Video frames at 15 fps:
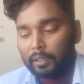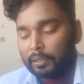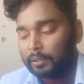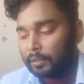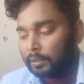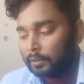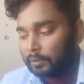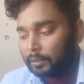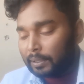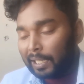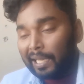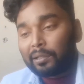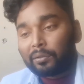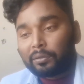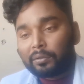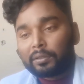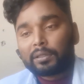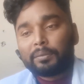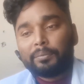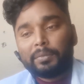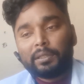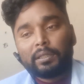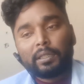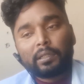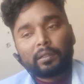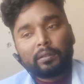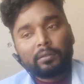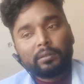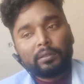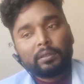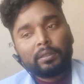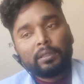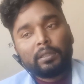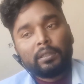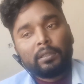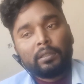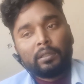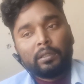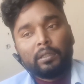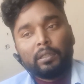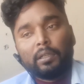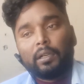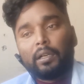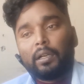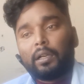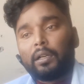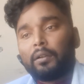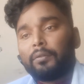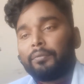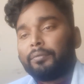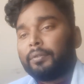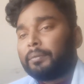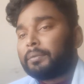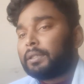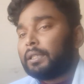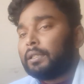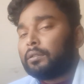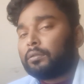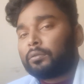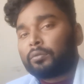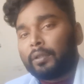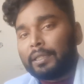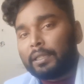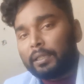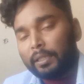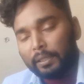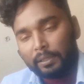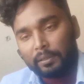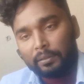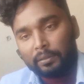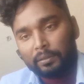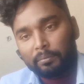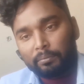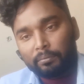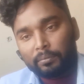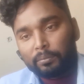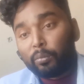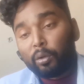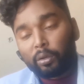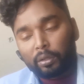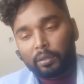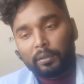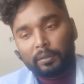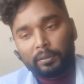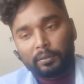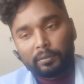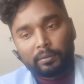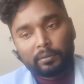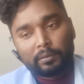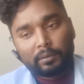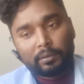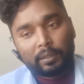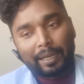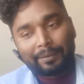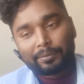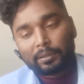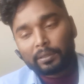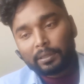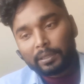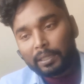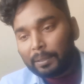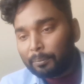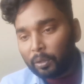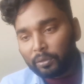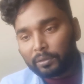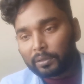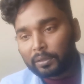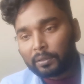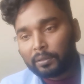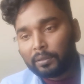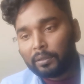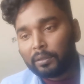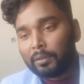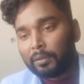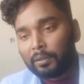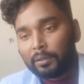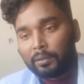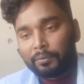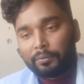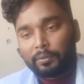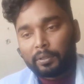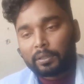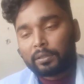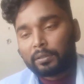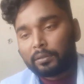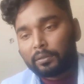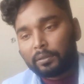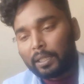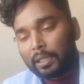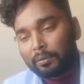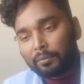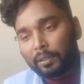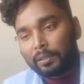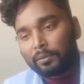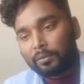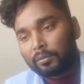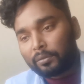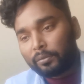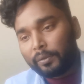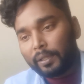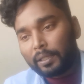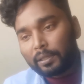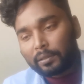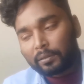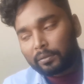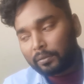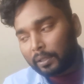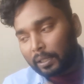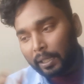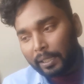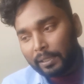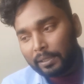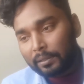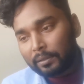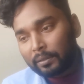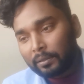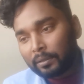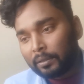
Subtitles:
and that took me around 15 to 20 days more after 3 months. First, that was 2 weeks to analyze,